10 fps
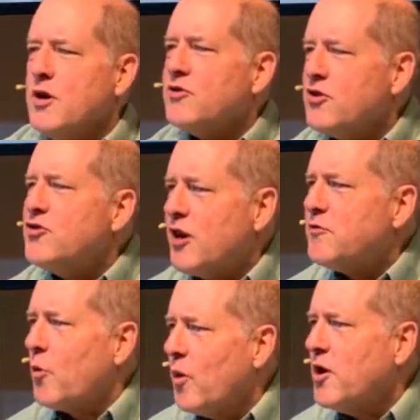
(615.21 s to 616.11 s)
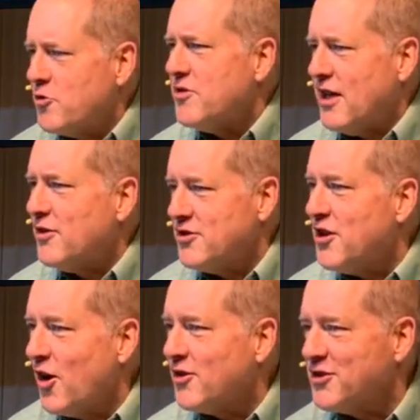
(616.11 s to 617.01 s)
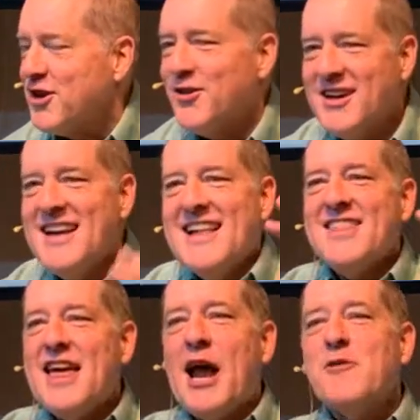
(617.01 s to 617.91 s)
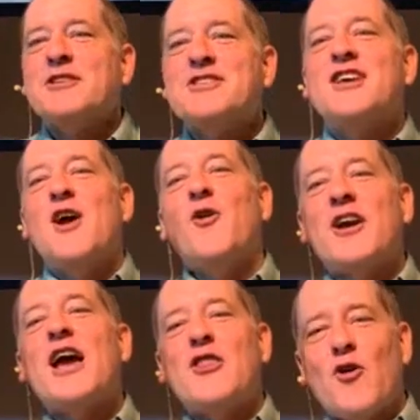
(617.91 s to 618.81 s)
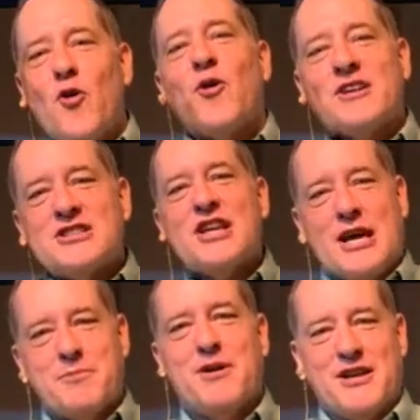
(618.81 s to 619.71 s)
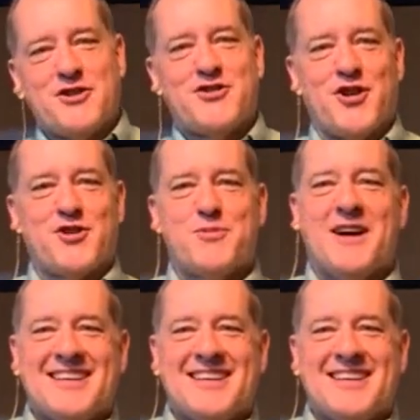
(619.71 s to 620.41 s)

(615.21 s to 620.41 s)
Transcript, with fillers: Here's a check for one hundred thousand dollars. You know, then I would say, okay, the Lord is saying plant the church,